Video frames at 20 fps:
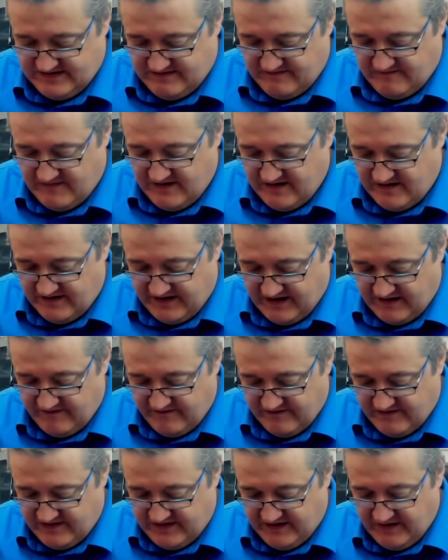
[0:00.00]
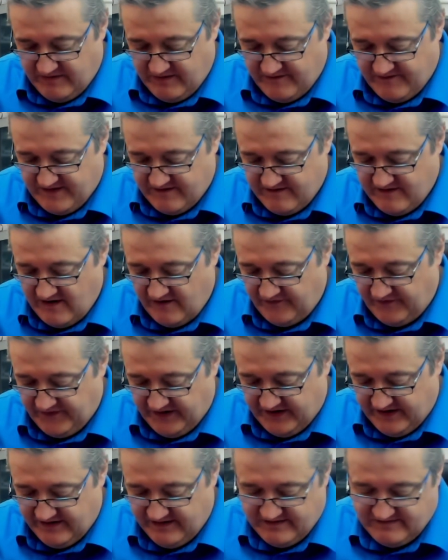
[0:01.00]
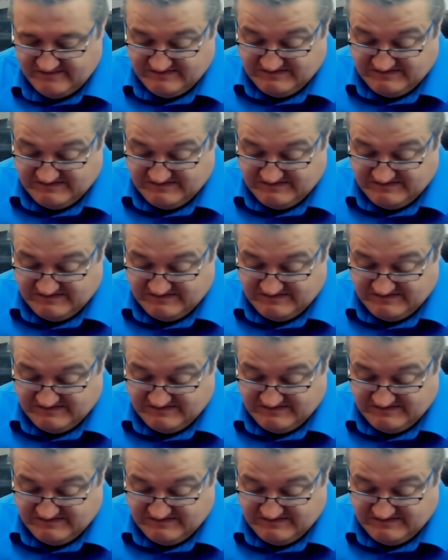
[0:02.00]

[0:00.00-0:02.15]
where I don't do it very often,